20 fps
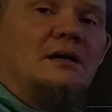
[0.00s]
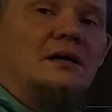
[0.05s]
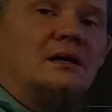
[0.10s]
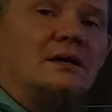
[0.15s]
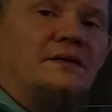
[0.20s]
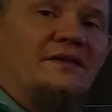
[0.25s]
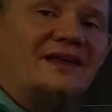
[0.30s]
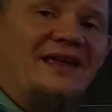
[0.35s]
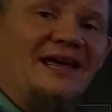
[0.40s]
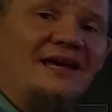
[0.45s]

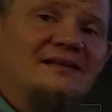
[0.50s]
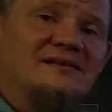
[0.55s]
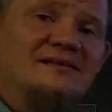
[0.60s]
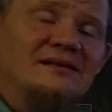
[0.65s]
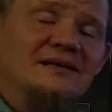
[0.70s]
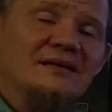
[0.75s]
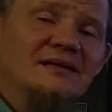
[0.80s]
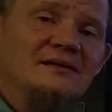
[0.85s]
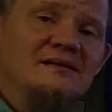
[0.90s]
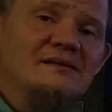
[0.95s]
The guess
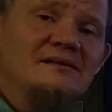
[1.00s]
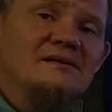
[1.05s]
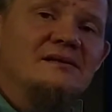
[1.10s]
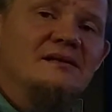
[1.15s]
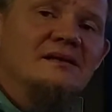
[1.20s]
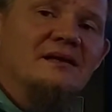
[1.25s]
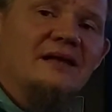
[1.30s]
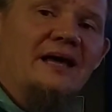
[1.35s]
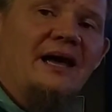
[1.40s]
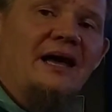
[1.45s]
is
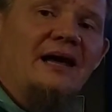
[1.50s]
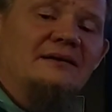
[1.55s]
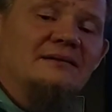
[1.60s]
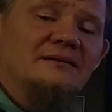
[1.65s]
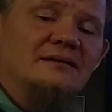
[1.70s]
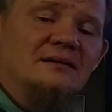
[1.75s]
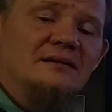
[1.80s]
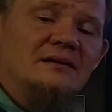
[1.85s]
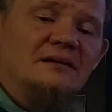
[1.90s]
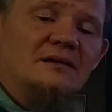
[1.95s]
that
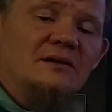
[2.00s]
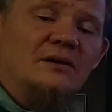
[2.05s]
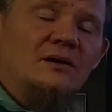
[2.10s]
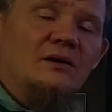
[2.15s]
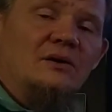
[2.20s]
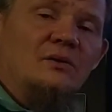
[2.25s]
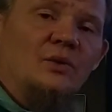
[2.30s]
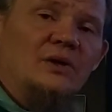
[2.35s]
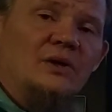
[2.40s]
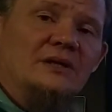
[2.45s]

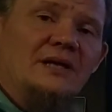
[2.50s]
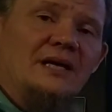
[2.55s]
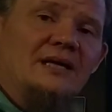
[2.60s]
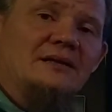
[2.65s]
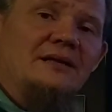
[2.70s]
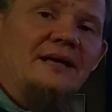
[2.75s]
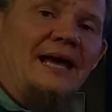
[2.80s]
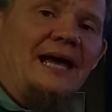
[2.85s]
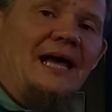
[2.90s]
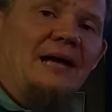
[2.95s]
what
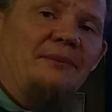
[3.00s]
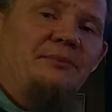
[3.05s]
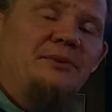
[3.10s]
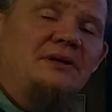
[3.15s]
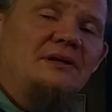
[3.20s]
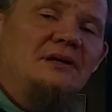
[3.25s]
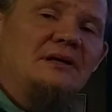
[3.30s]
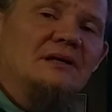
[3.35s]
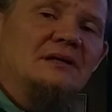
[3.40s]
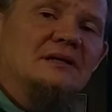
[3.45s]
likely
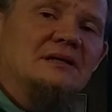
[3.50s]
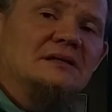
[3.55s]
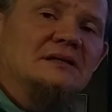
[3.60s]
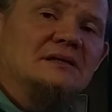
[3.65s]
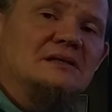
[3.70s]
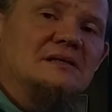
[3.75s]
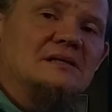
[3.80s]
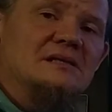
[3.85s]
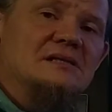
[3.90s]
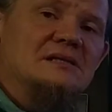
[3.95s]
happened
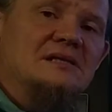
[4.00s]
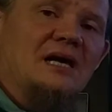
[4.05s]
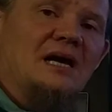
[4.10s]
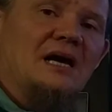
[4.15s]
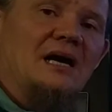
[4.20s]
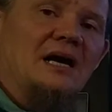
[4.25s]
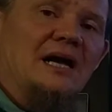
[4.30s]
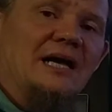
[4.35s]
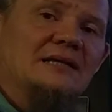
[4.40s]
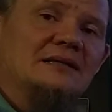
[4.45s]
is
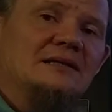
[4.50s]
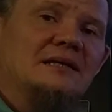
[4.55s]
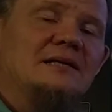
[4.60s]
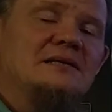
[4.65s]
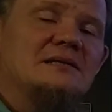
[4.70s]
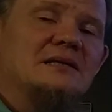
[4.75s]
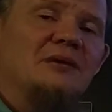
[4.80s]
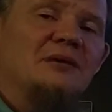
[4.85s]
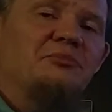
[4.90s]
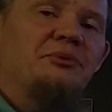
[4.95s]
at
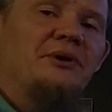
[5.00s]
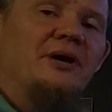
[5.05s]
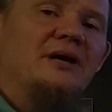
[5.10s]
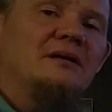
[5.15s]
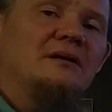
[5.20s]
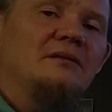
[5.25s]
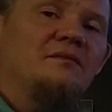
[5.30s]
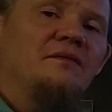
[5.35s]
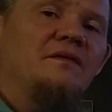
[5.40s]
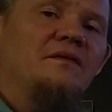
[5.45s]
least a
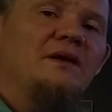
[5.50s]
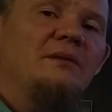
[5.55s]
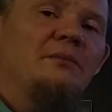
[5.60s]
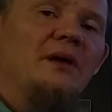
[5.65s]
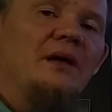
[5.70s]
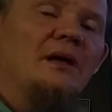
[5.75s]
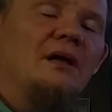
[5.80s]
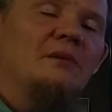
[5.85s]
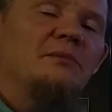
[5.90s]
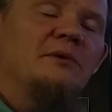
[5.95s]
pregnant
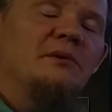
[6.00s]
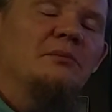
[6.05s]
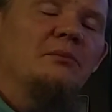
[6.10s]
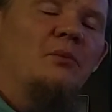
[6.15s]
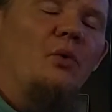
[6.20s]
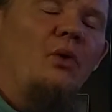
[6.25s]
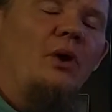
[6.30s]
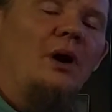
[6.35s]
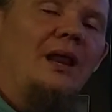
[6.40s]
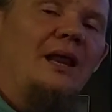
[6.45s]
female, but
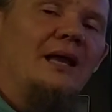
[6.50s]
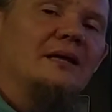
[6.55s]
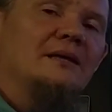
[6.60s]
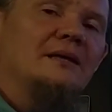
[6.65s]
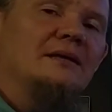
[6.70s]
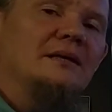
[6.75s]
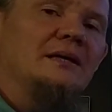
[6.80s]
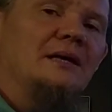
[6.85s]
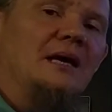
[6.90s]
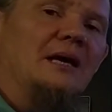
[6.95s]
more
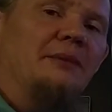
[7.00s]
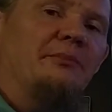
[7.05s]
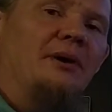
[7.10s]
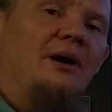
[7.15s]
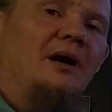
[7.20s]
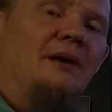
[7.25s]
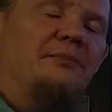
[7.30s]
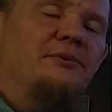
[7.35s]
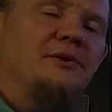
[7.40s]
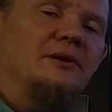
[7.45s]
likely a
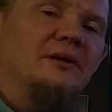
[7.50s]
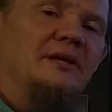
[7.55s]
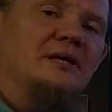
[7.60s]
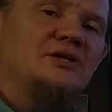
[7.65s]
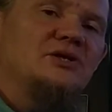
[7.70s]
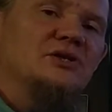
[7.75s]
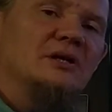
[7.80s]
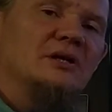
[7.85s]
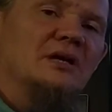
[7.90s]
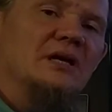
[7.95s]

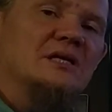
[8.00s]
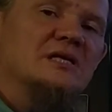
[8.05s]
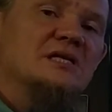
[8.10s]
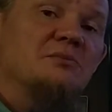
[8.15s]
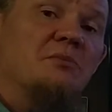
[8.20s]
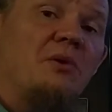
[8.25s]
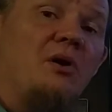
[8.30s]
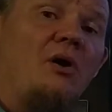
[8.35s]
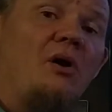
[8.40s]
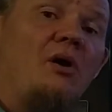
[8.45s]
population, a
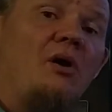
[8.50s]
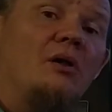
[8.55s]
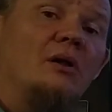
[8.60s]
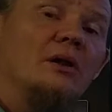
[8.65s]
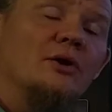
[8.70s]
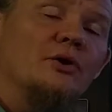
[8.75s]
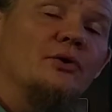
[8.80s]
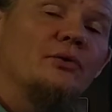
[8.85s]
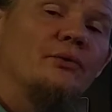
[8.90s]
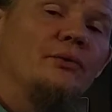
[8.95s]
small
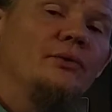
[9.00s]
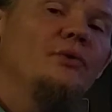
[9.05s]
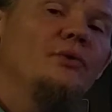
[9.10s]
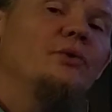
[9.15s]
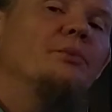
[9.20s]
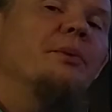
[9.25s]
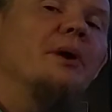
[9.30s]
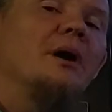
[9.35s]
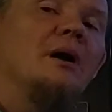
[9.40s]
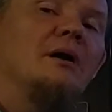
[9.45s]

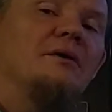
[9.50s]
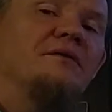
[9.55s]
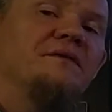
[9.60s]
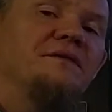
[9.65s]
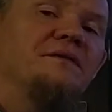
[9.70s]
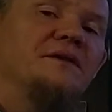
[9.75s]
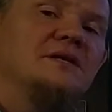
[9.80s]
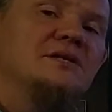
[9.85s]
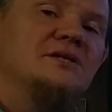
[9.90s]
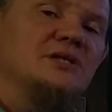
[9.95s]
group of
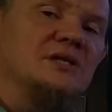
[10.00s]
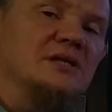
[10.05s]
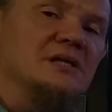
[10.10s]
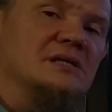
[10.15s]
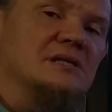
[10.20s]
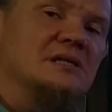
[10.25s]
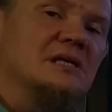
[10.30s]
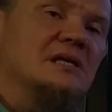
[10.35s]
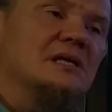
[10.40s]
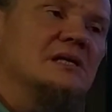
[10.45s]

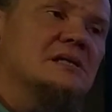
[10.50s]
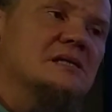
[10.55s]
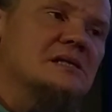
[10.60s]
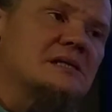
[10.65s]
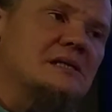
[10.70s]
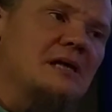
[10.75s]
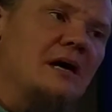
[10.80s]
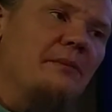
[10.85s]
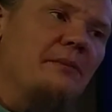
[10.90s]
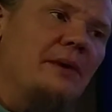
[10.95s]
finches
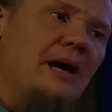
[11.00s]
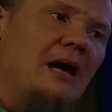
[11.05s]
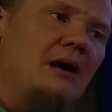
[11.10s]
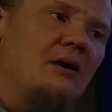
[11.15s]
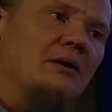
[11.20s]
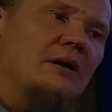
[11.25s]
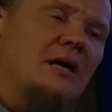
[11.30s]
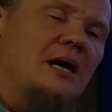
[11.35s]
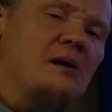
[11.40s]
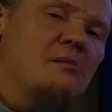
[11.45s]
somehow
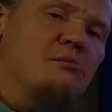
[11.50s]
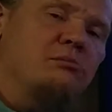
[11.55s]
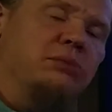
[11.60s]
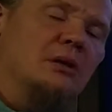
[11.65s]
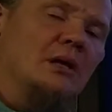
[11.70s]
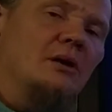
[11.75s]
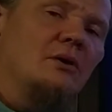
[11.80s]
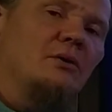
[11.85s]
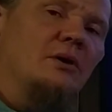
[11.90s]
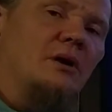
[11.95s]
got
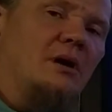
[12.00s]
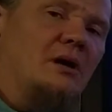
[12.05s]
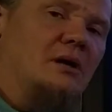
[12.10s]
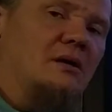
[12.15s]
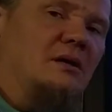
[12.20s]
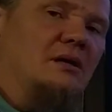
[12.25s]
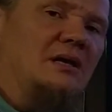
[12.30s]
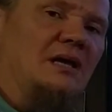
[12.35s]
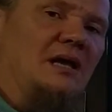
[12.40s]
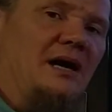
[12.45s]
blown
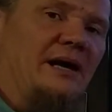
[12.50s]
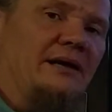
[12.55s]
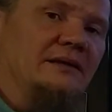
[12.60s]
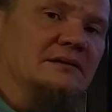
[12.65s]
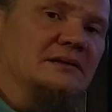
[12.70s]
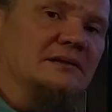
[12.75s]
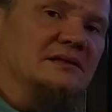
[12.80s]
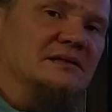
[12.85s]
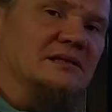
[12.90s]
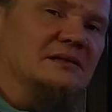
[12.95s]
onto the
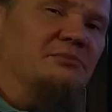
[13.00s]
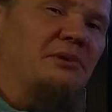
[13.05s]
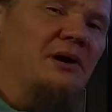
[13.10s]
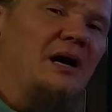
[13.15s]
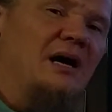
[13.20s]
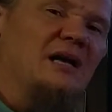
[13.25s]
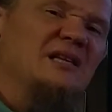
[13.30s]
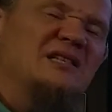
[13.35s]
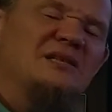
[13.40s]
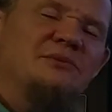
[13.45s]
islands. It's
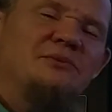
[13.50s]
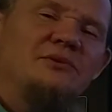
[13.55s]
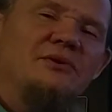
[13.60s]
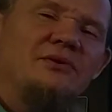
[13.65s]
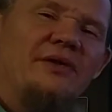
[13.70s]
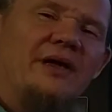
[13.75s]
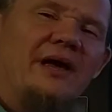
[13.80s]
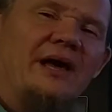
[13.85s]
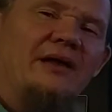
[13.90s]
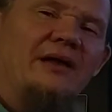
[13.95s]
possible
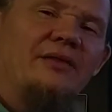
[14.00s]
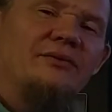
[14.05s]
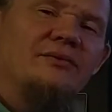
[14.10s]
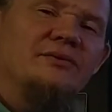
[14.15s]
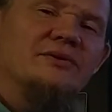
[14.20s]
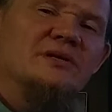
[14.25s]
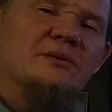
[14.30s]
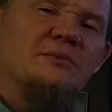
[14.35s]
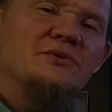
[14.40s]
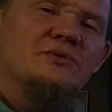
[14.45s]
that through
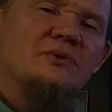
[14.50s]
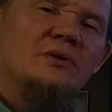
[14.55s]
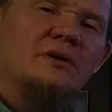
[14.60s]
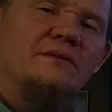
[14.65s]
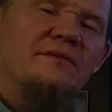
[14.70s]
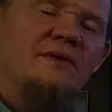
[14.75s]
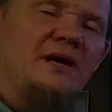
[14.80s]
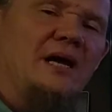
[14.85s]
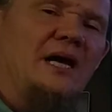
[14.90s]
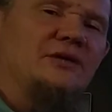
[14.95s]
some sort of
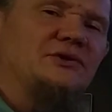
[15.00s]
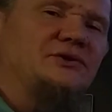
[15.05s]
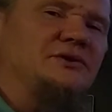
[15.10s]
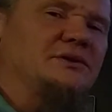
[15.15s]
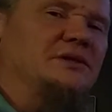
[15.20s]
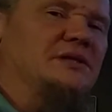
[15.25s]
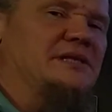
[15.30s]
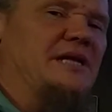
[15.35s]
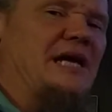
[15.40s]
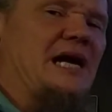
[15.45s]
a natural
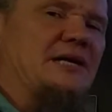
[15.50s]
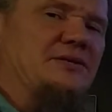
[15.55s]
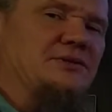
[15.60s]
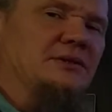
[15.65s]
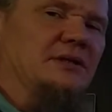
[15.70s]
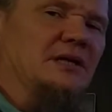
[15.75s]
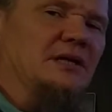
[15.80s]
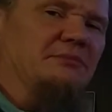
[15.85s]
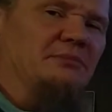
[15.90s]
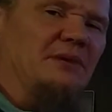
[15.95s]
disaster,
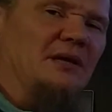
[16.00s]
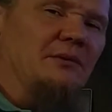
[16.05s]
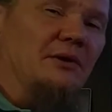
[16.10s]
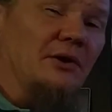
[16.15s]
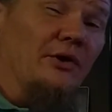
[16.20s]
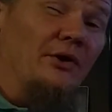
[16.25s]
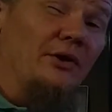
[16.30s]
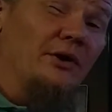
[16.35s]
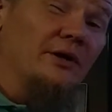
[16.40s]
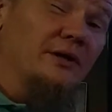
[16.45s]
like maybe a
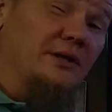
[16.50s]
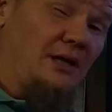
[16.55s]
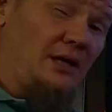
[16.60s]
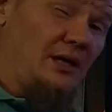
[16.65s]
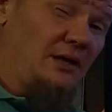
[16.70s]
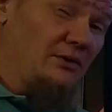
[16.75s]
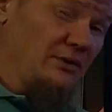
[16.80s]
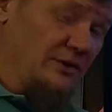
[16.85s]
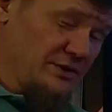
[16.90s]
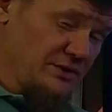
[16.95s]

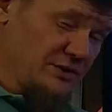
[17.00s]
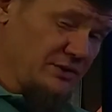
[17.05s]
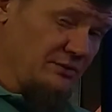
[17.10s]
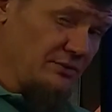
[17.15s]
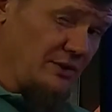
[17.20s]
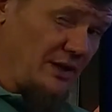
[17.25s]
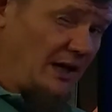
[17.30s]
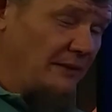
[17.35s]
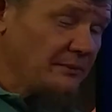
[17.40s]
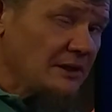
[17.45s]
hurricane or a
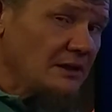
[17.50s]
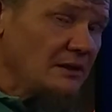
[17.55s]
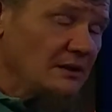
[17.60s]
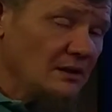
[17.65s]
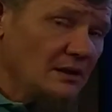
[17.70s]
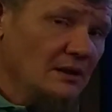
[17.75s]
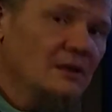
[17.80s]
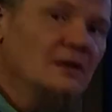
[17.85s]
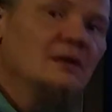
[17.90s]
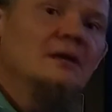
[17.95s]
tsunami
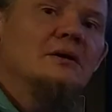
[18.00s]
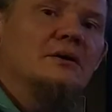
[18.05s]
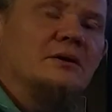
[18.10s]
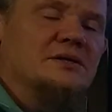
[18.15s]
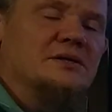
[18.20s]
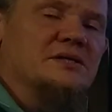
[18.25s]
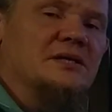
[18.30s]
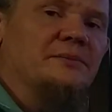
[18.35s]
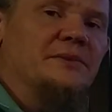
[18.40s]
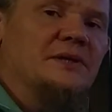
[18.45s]
or
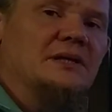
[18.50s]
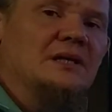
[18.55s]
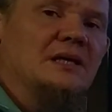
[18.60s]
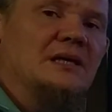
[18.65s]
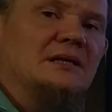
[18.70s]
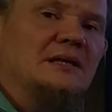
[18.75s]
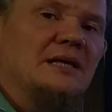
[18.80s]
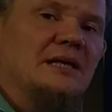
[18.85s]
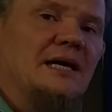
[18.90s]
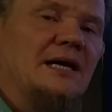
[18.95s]
something
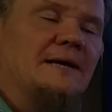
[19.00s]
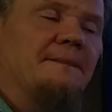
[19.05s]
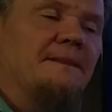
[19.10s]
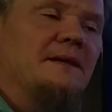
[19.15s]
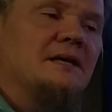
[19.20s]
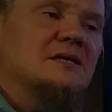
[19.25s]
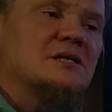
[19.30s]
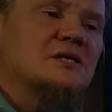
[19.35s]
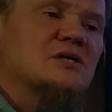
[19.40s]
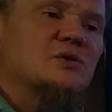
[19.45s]
like that,
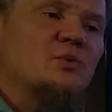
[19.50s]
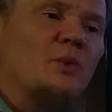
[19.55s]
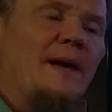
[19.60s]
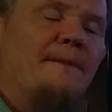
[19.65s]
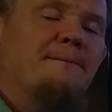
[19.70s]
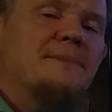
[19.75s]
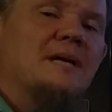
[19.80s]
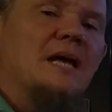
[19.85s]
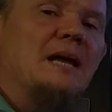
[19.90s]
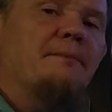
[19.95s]

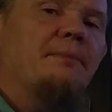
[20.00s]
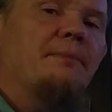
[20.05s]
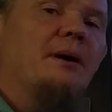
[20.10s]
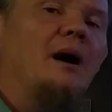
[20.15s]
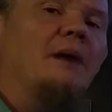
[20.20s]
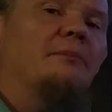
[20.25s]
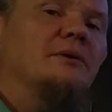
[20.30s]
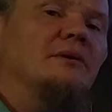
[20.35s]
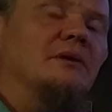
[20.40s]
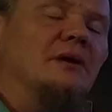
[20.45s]
swept a
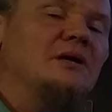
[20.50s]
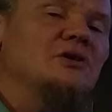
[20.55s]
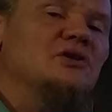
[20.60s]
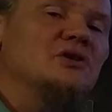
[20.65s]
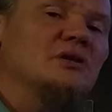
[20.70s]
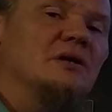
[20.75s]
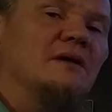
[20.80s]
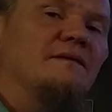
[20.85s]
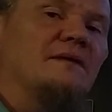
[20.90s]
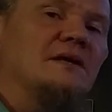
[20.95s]

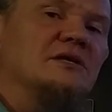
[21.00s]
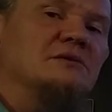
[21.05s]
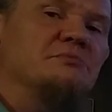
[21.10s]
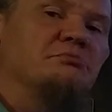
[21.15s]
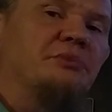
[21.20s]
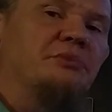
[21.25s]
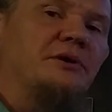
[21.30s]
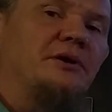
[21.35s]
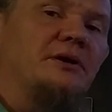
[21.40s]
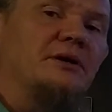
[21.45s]
population of these
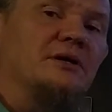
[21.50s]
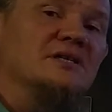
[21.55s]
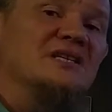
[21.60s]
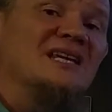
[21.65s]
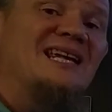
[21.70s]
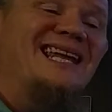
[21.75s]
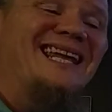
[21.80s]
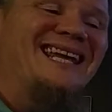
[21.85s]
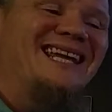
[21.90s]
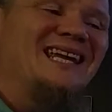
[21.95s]
birds
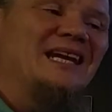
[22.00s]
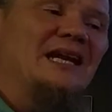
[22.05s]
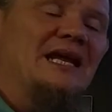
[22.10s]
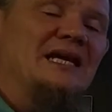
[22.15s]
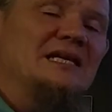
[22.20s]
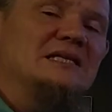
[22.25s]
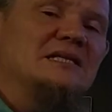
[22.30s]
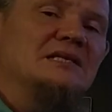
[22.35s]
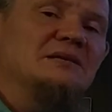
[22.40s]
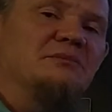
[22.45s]
in
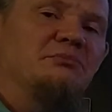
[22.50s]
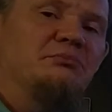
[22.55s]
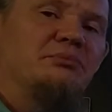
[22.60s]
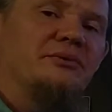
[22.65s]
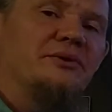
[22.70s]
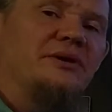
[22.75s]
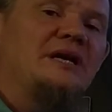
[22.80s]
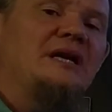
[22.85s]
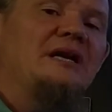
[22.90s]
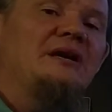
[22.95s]
a
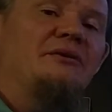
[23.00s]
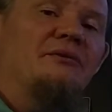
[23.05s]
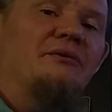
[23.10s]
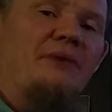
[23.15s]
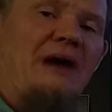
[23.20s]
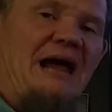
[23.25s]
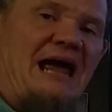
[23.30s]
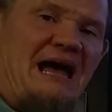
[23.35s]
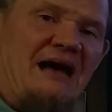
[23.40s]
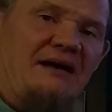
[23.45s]
debris
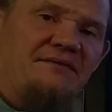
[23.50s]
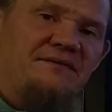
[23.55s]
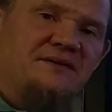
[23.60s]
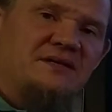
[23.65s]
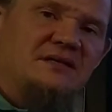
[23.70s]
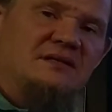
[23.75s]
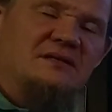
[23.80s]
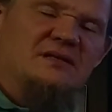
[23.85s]
raft.